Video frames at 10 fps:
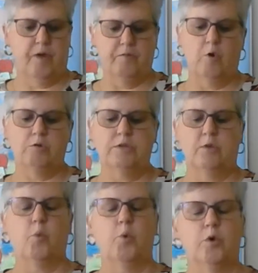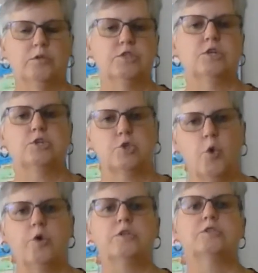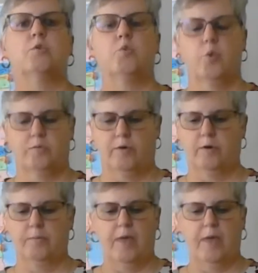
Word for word: of holding the world's shortest river.